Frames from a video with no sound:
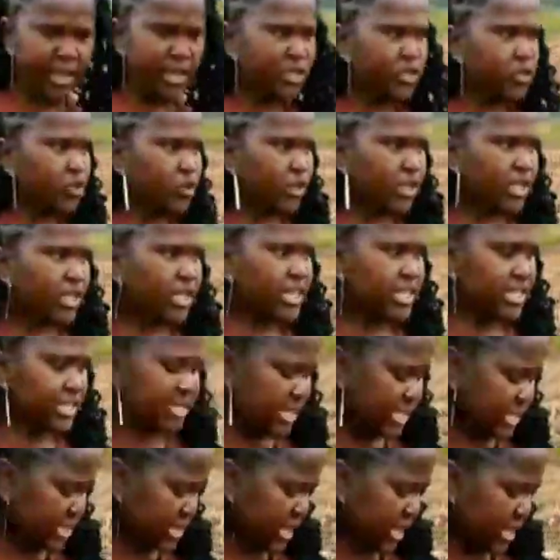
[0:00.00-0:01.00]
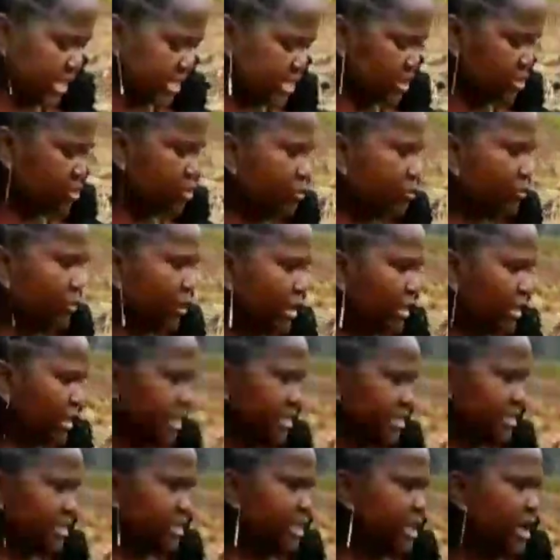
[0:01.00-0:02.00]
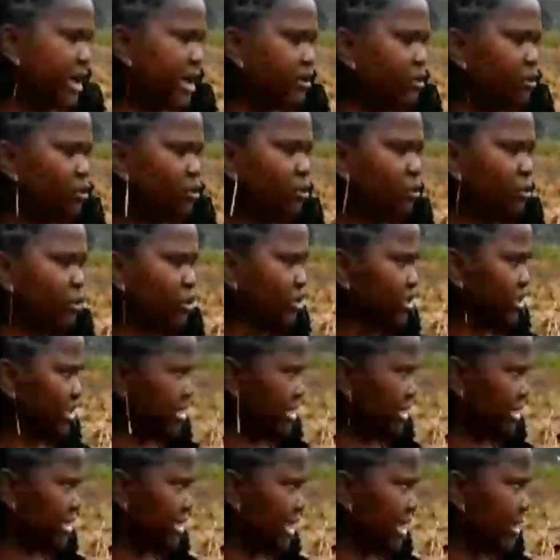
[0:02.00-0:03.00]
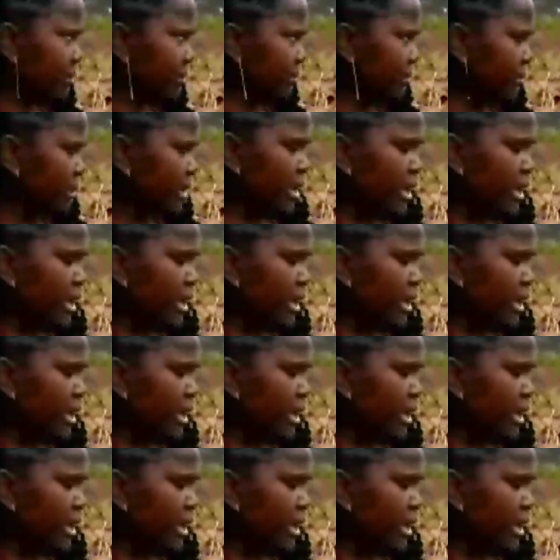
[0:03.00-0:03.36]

So the diseases, you find that they are almost the same